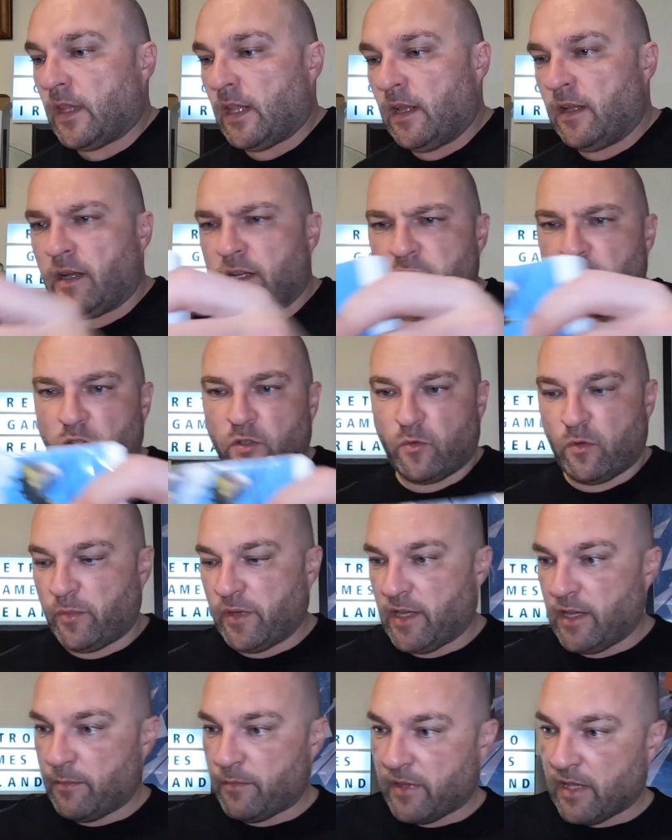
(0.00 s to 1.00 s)
I don't think we'll
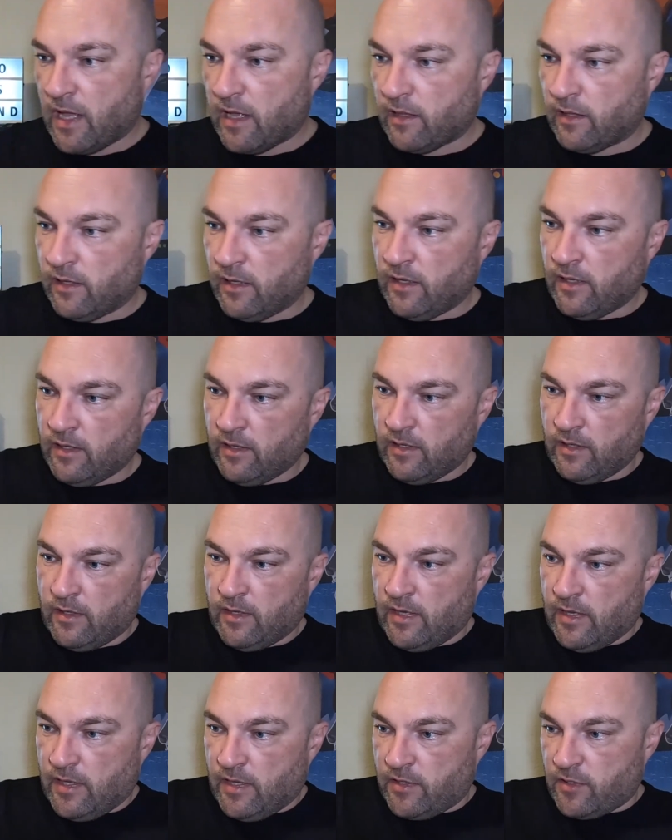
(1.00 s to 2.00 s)
be keeping that.
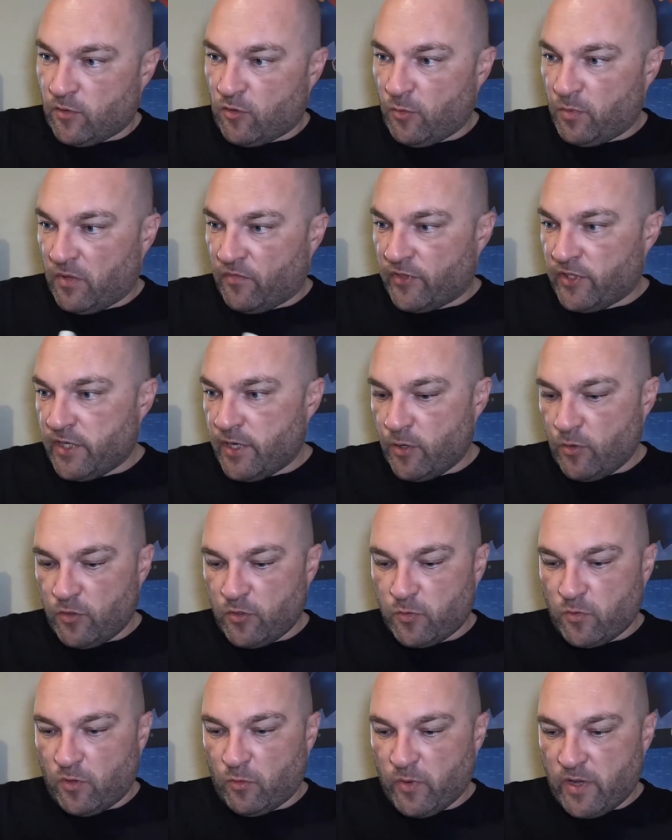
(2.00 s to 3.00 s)
So a couple of
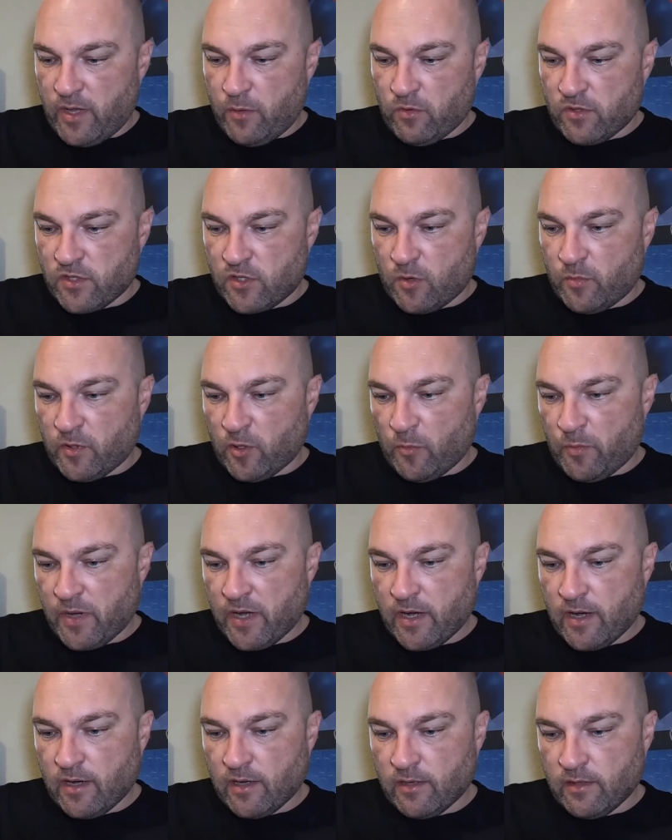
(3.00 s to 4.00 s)
unusual Wii ones coming up
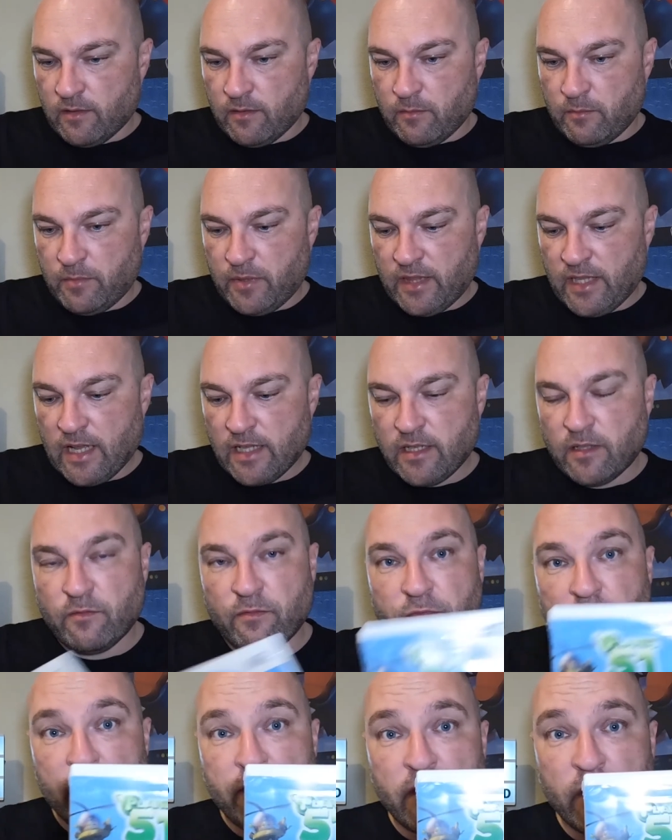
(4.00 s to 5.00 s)
here. Planet
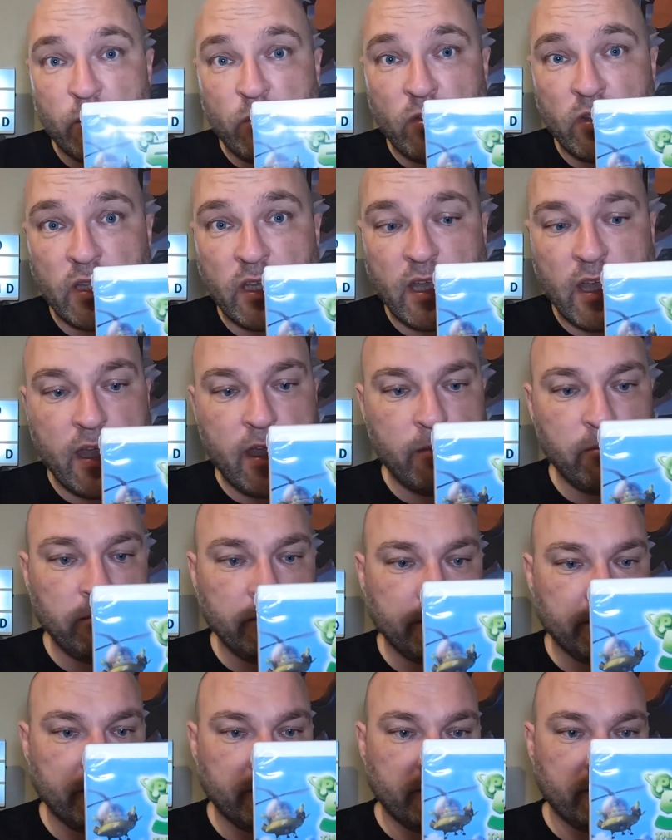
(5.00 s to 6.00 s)
fifty-one, the
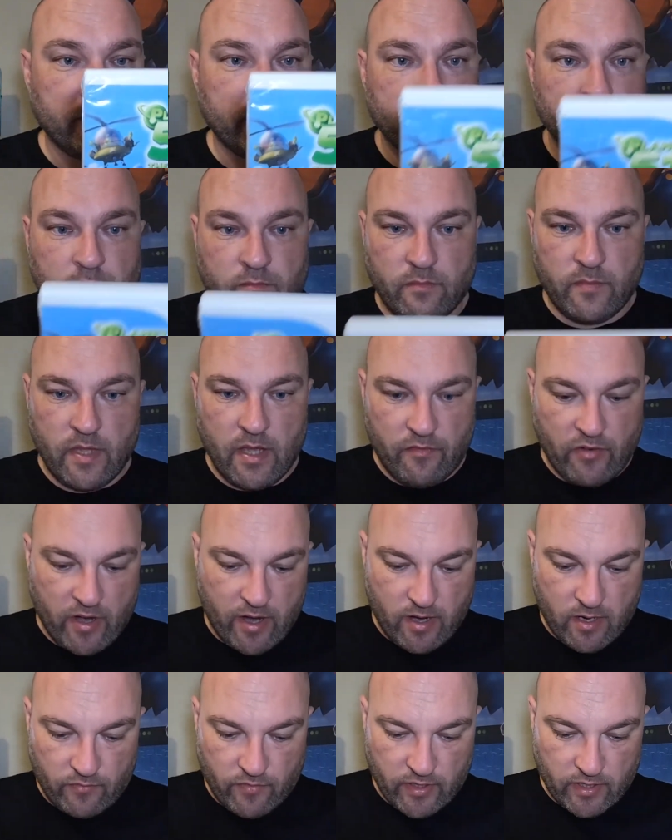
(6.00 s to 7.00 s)
game. Never
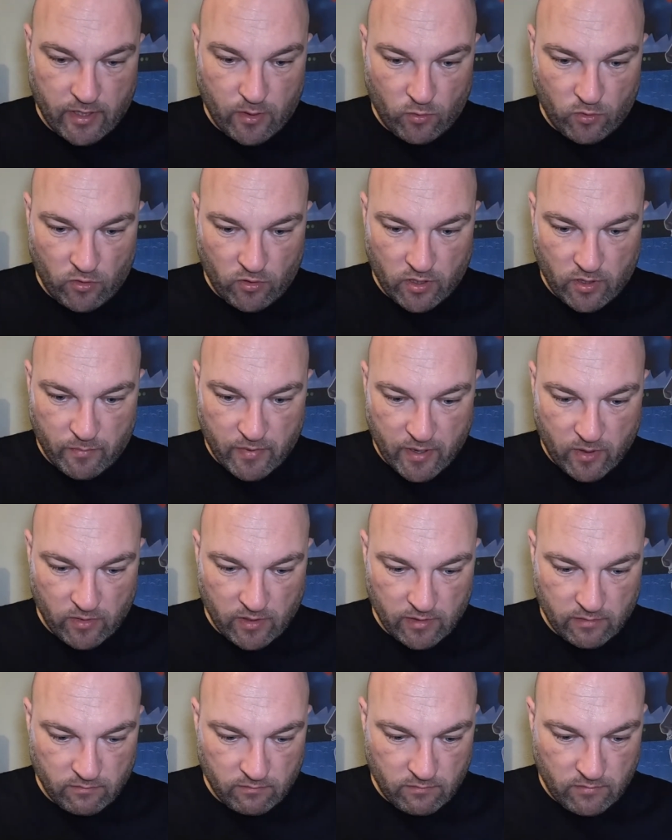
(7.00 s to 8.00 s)
heard of it. No, nothing about
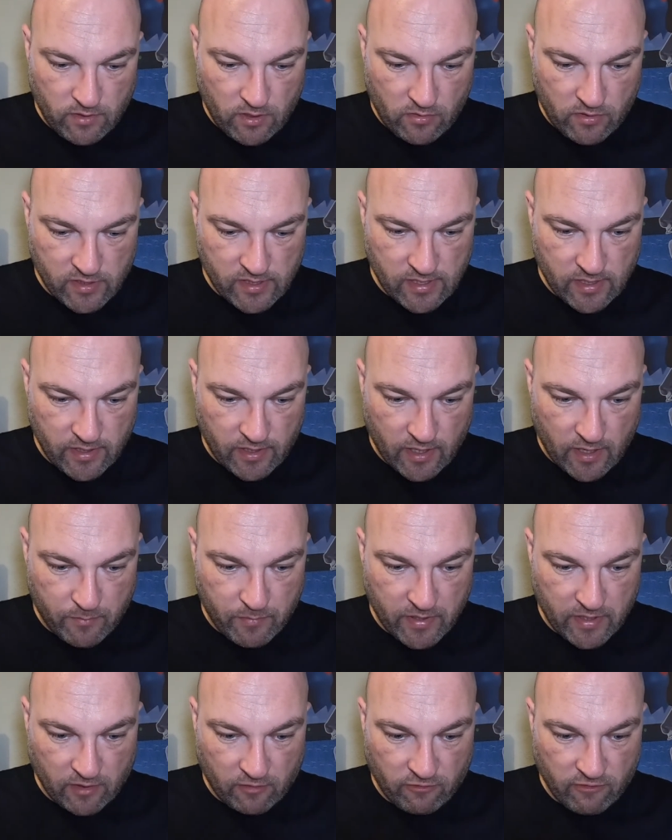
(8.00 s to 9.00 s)
it. Looks like a
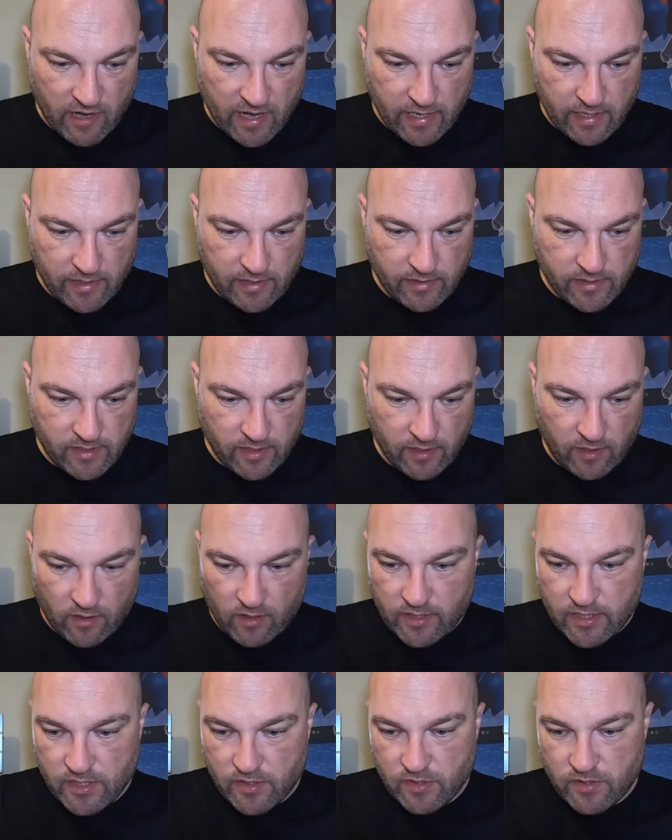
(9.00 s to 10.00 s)
bit of crack. It's like
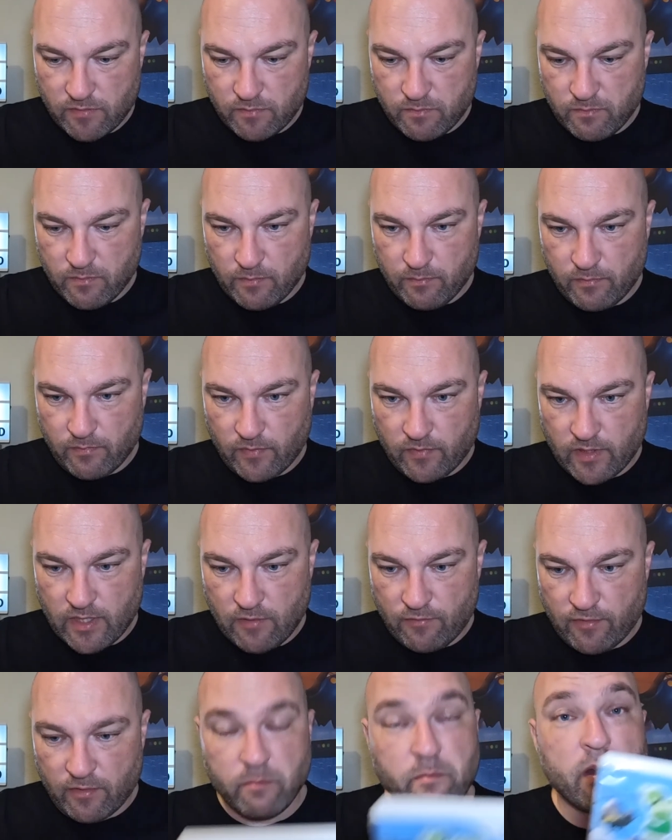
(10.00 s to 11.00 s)
all these
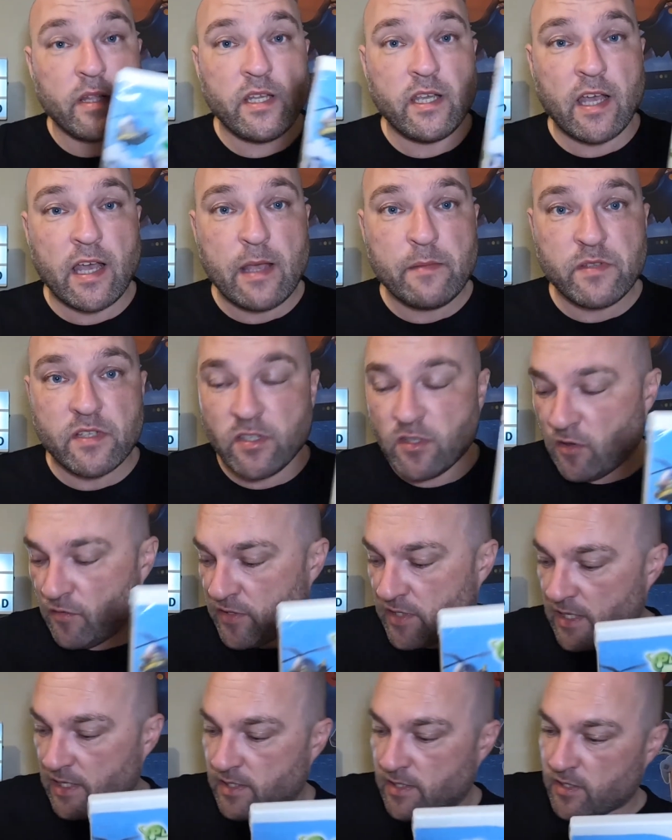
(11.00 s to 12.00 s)
different mini games and stuff.
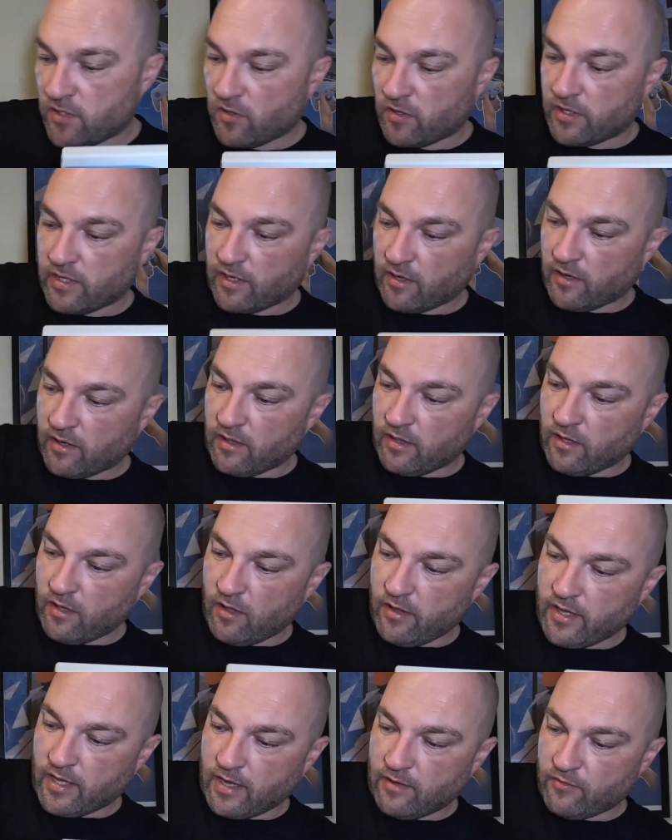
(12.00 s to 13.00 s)
So that's the sort of thing I
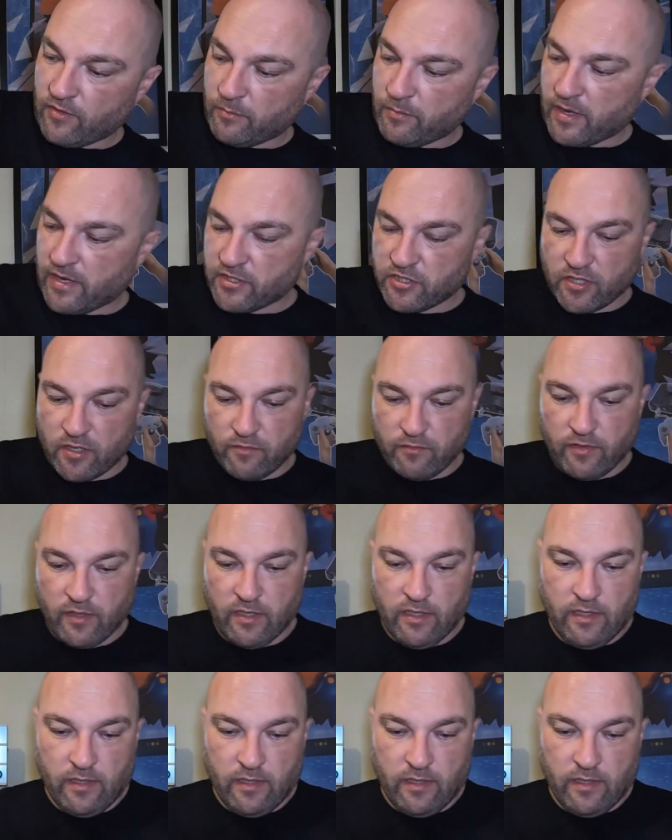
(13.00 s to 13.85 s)
like having a bash of.